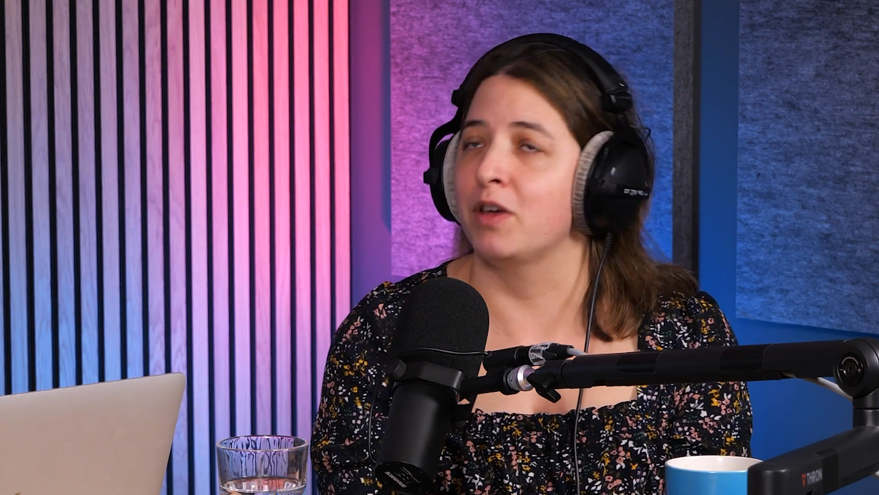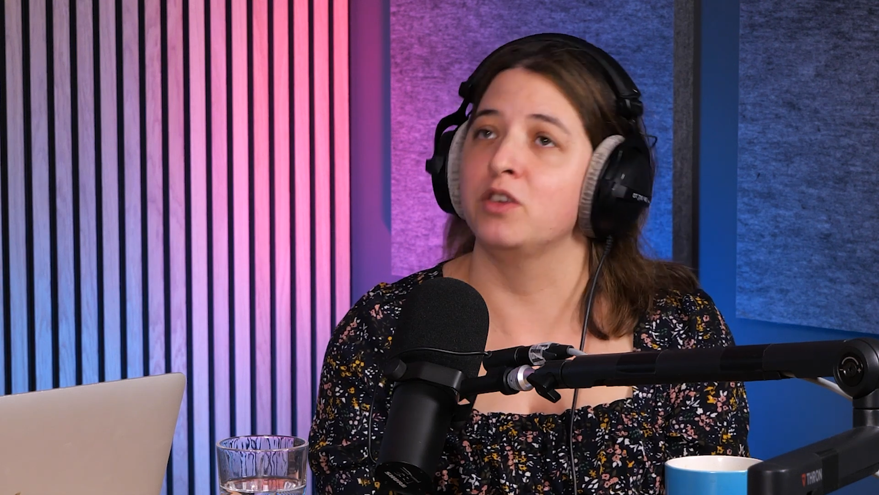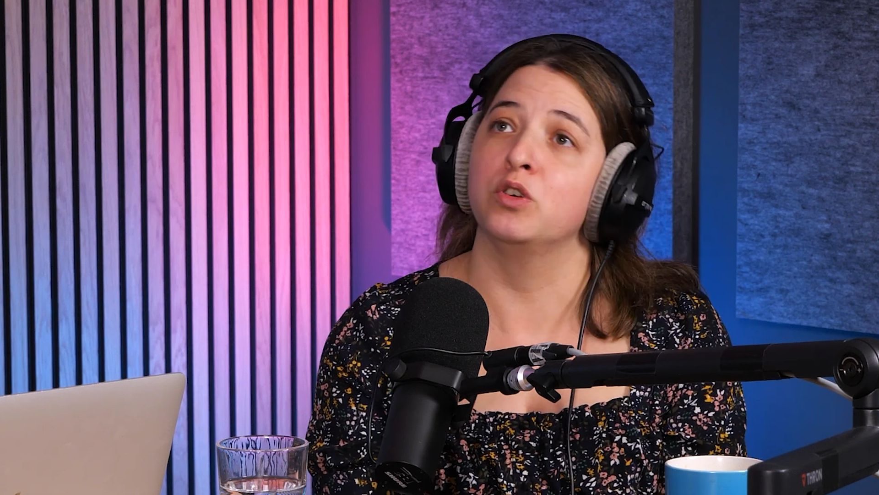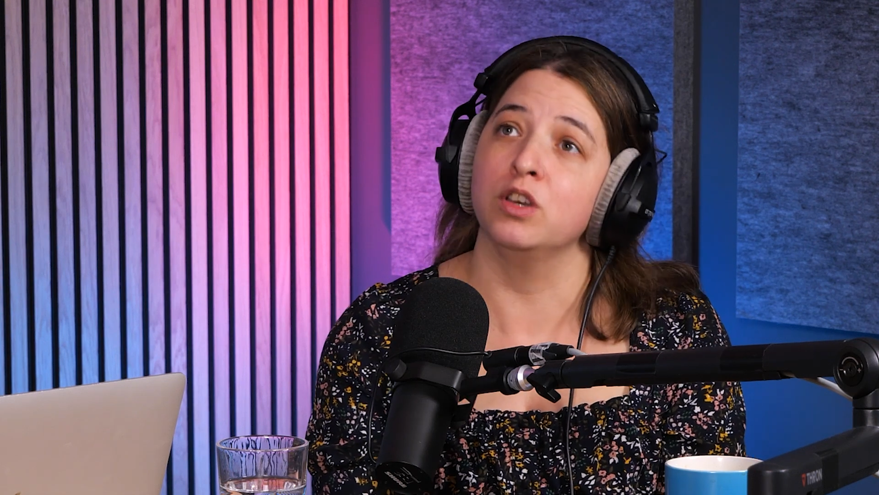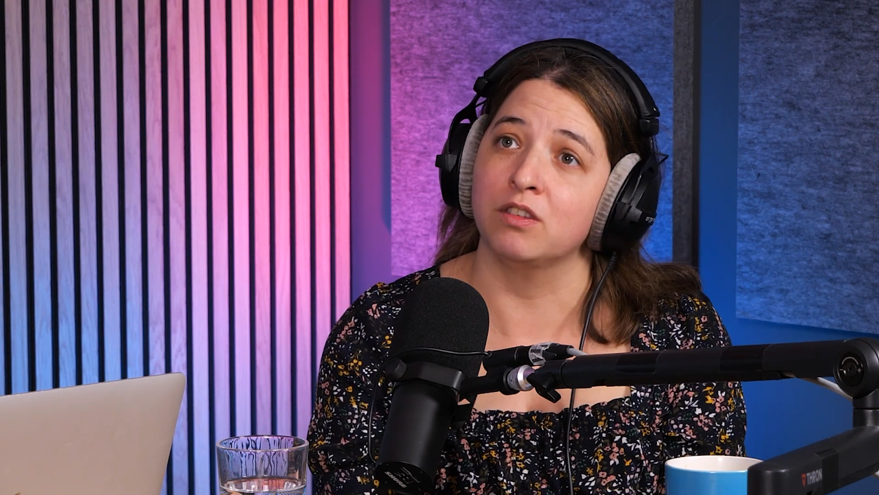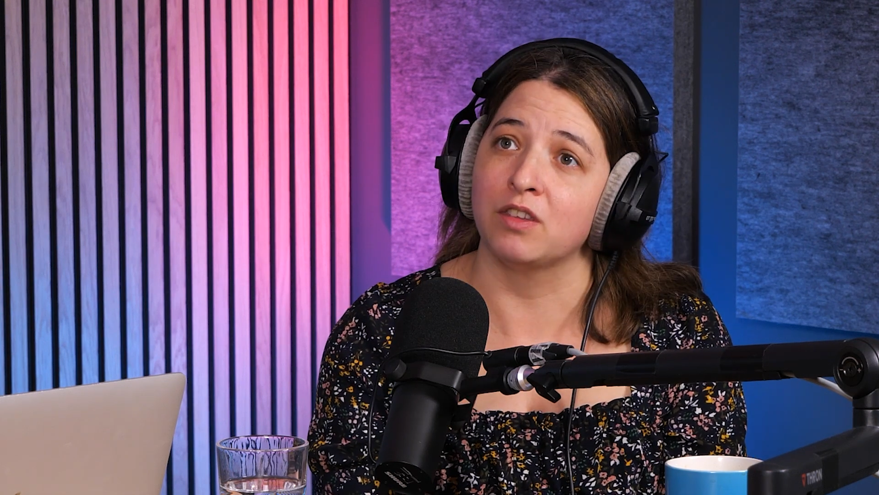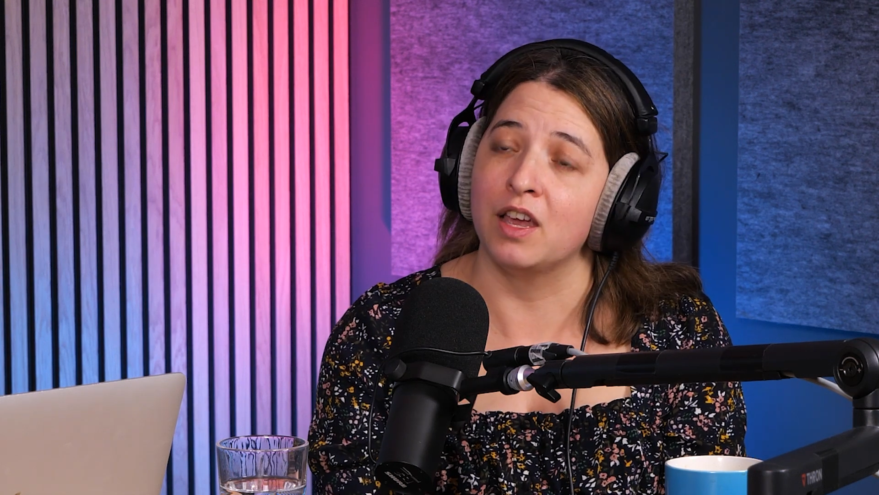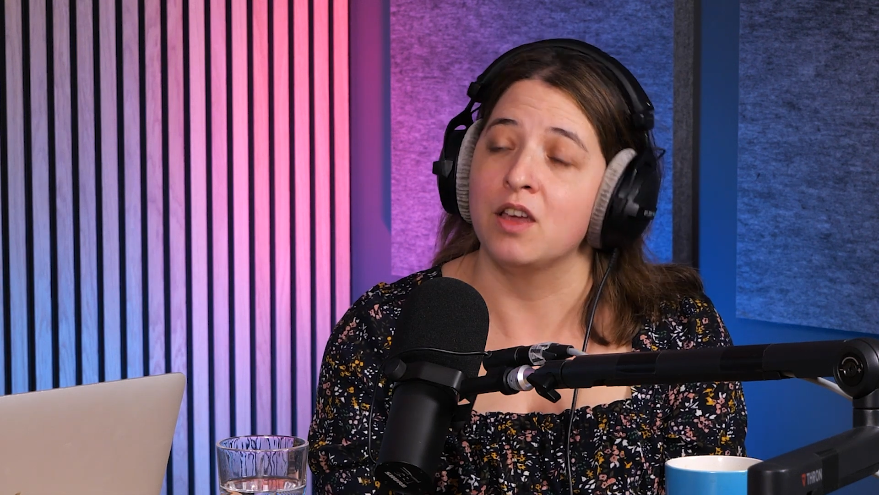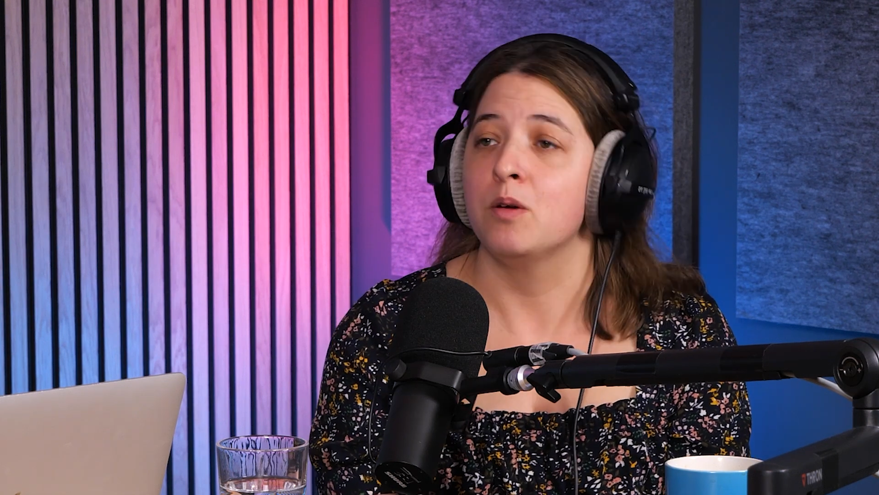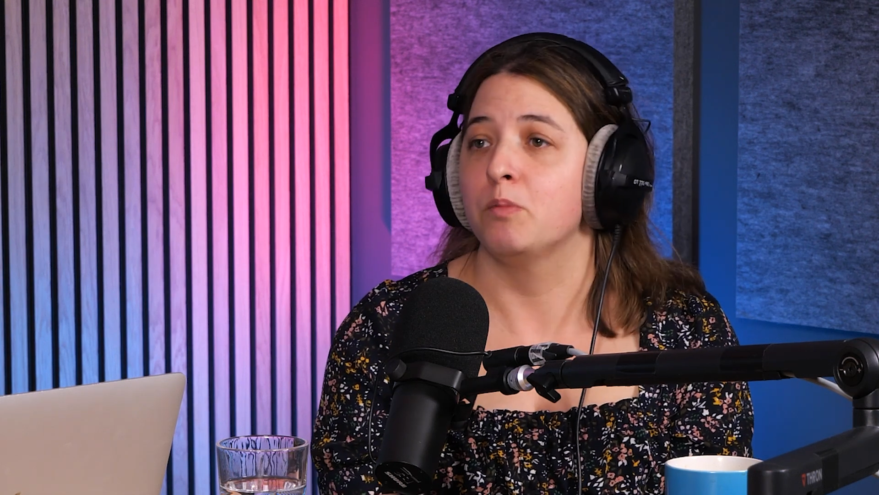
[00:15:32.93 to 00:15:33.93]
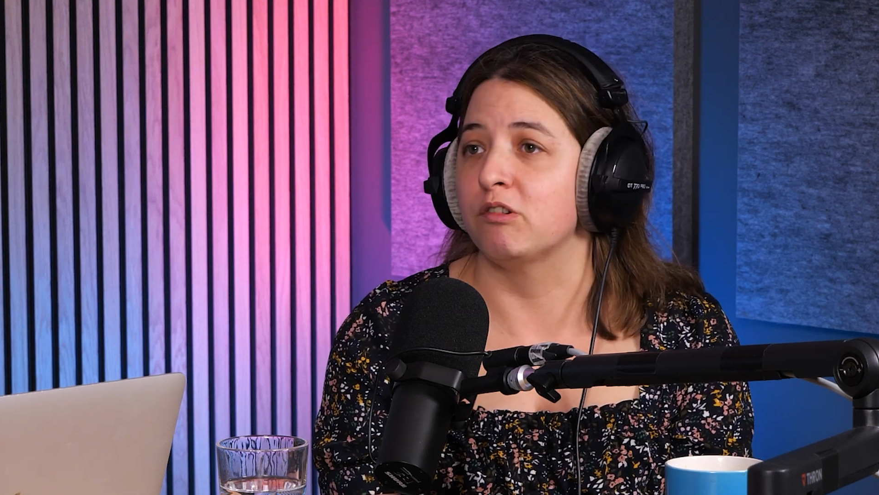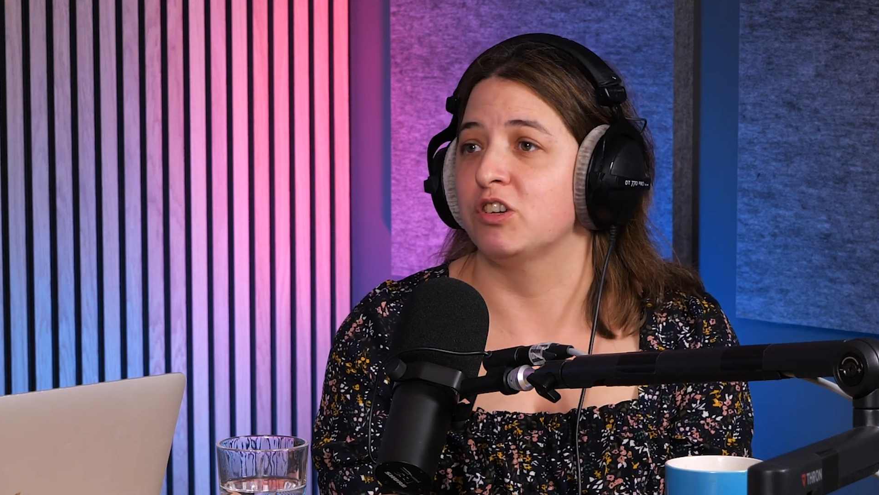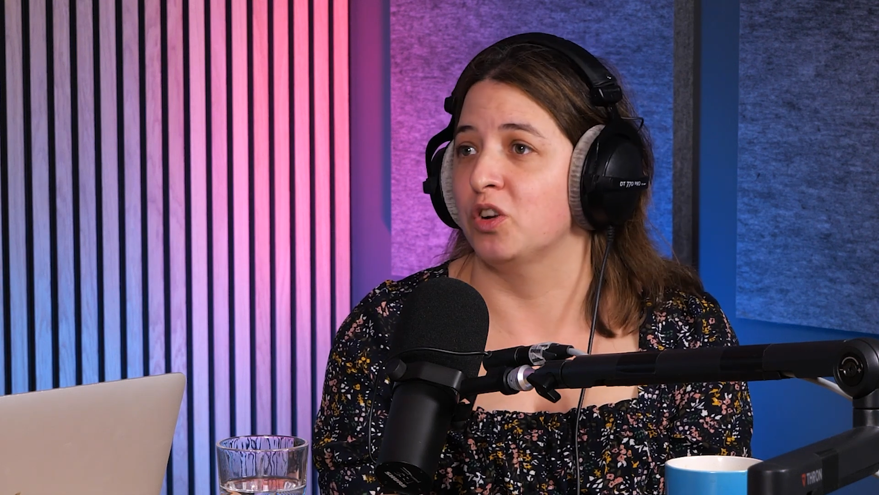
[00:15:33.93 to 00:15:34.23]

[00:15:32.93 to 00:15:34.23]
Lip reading: Now, you could say Boris